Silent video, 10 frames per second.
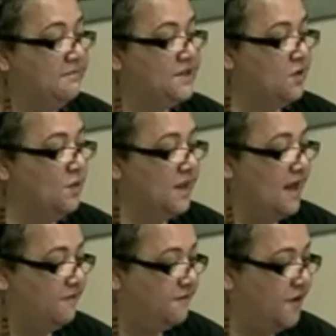So
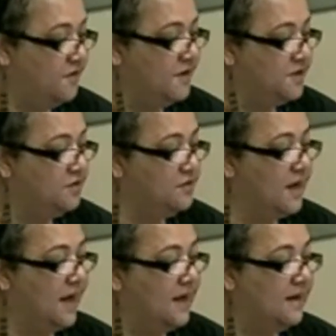without further ado,
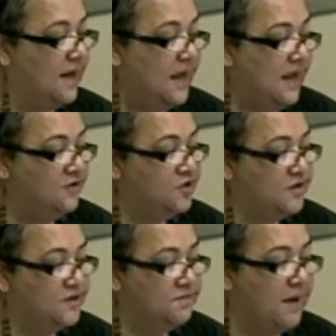I'll
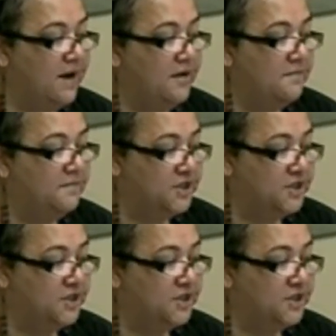introduce Mariam